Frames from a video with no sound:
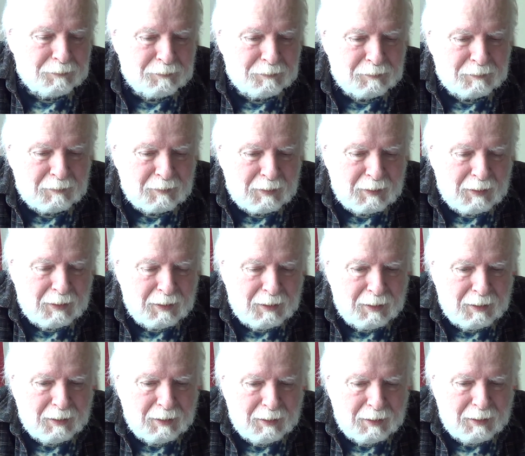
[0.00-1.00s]

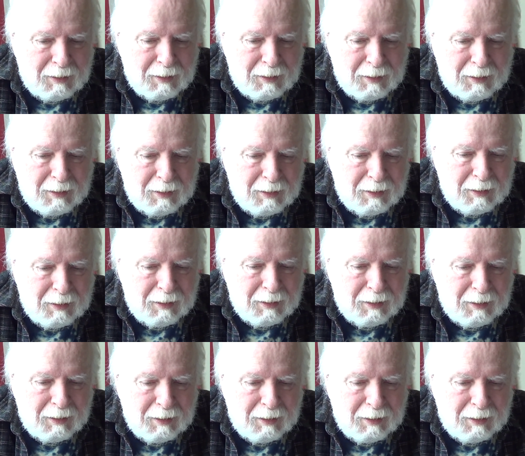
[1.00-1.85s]
(no one is talking)